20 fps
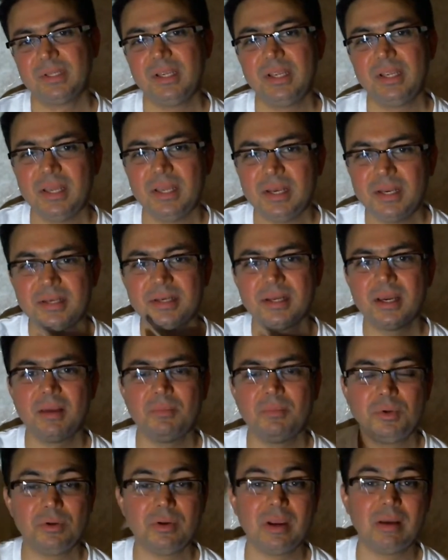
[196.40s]

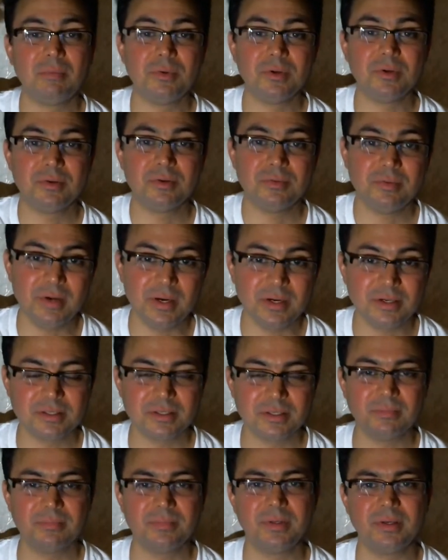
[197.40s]
Anytime you have to create
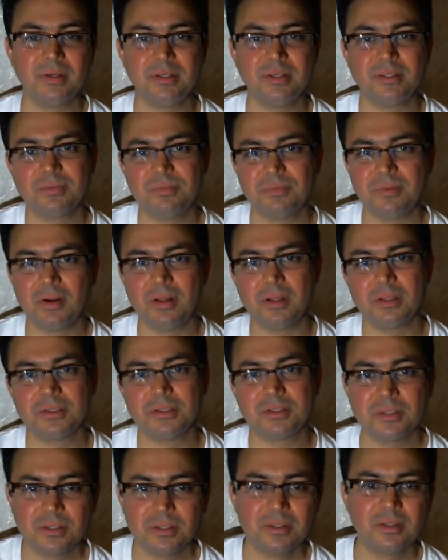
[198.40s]
something is
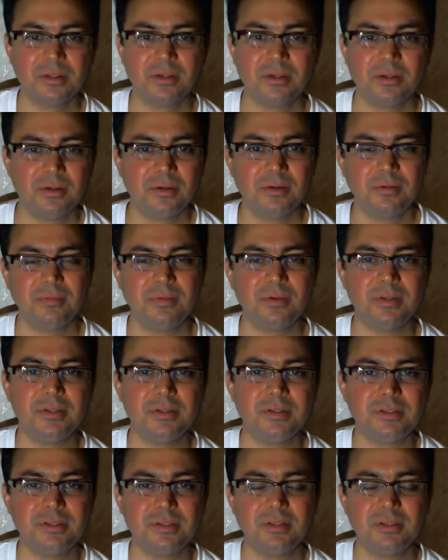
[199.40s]
false for
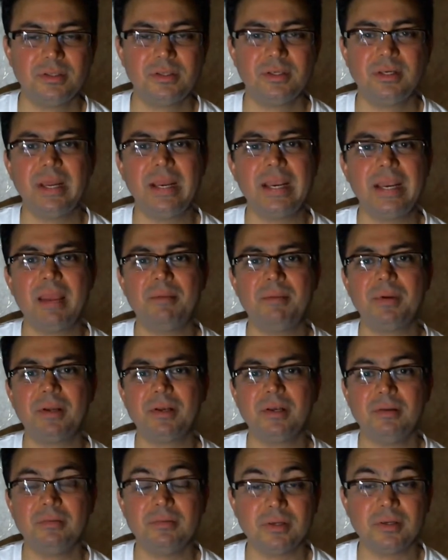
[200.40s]
this dynamic
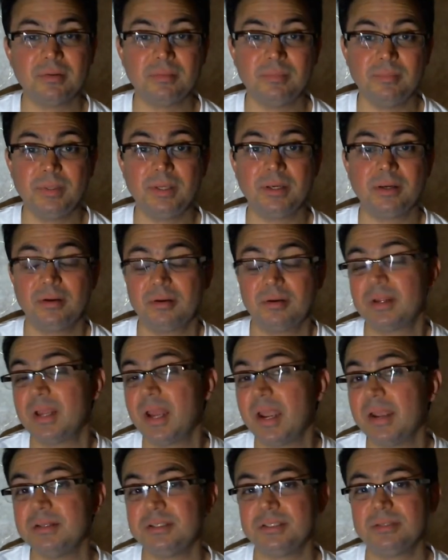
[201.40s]
living being
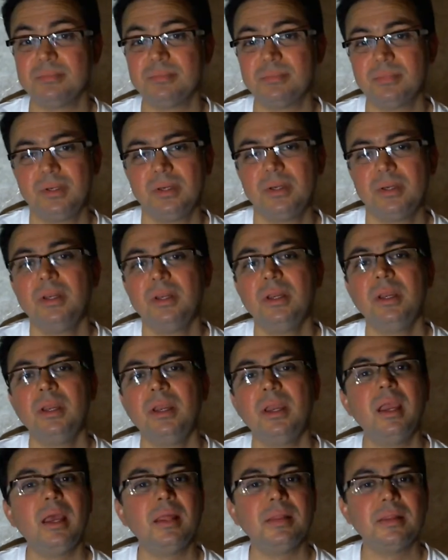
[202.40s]
organism.
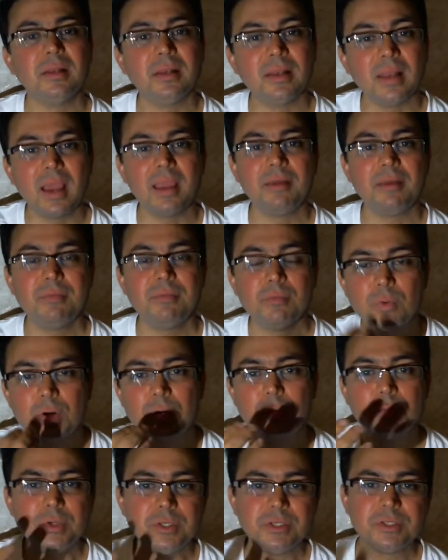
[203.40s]
And the life,
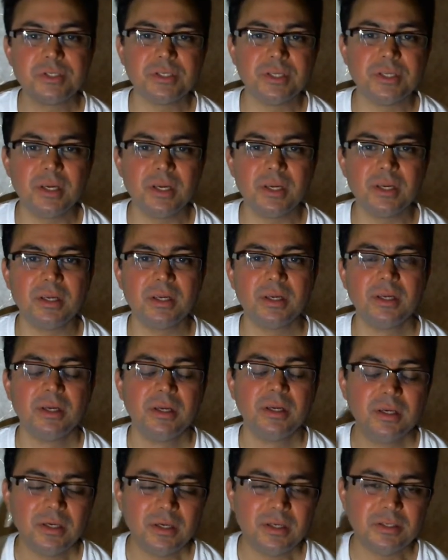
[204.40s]
what we say,
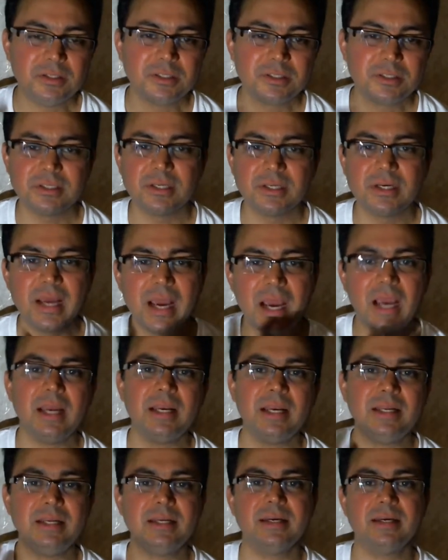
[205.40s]
is just an
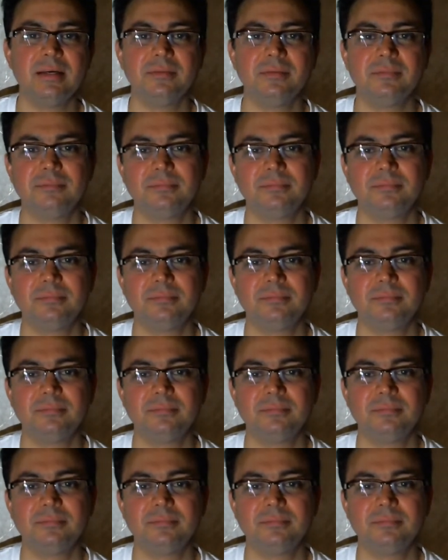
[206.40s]
idea.